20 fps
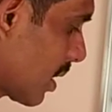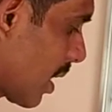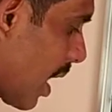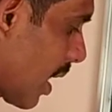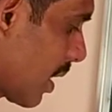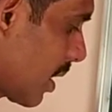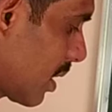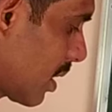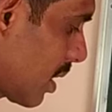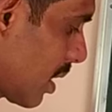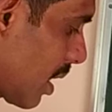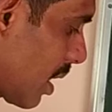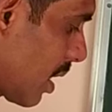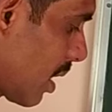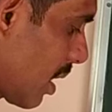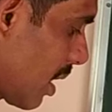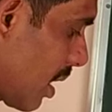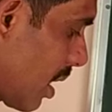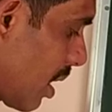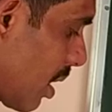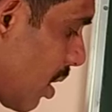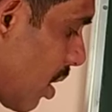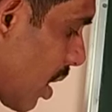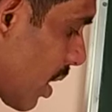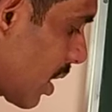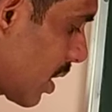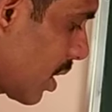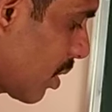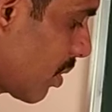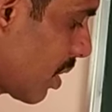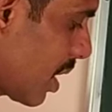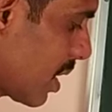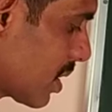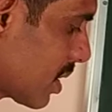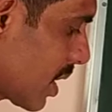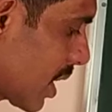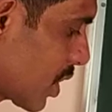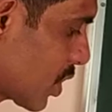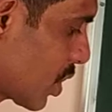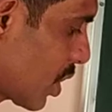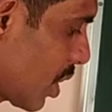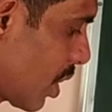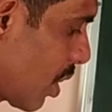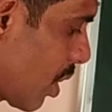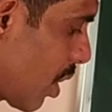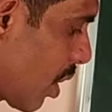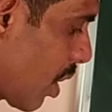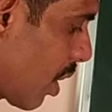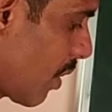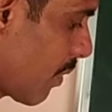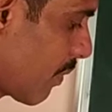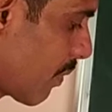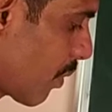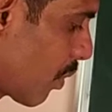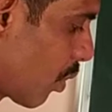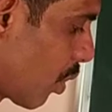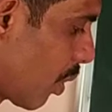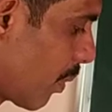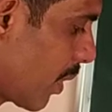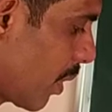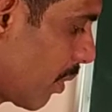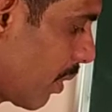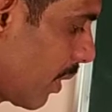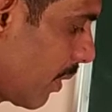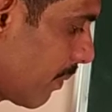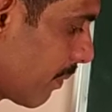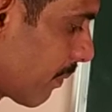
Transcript: that is longitudinal section of ovule.